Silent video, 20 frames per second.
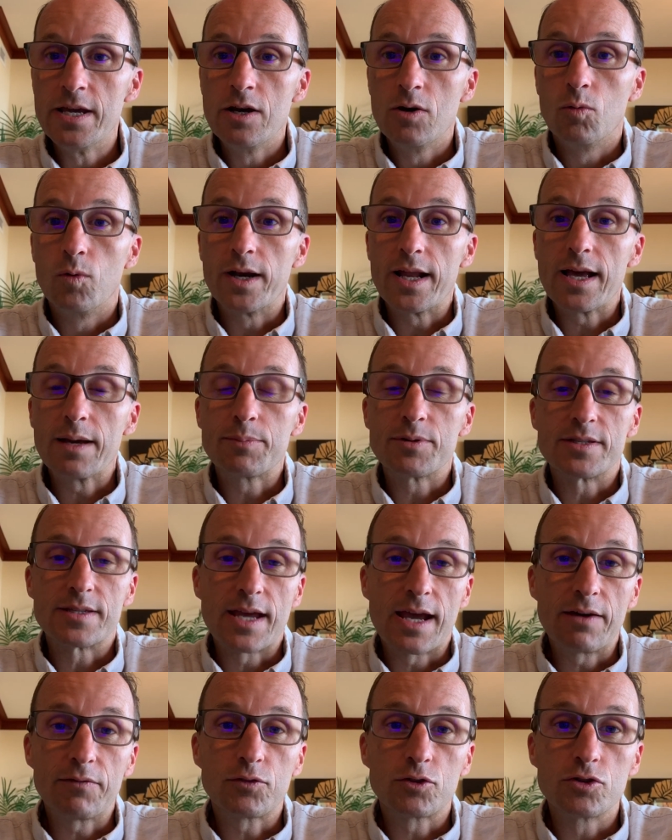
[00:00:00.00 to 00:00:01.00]
What happens
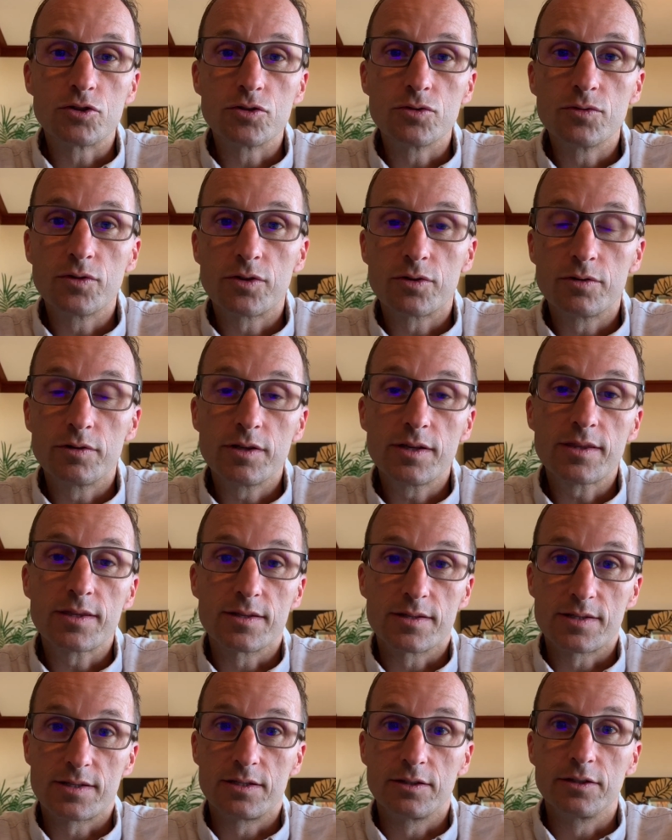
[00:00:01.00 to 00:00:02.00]
after June 30th
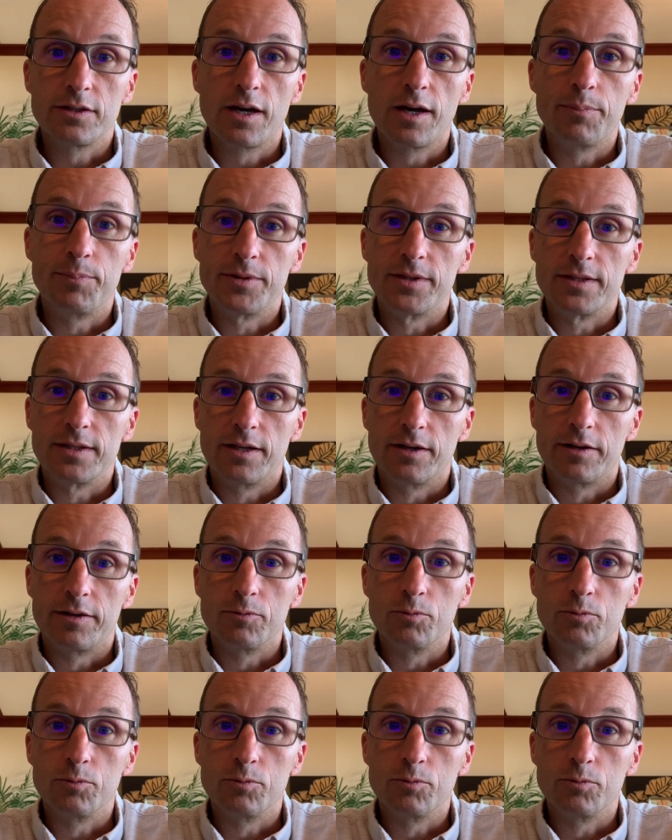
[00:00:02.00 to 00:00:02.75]
is still up in the air.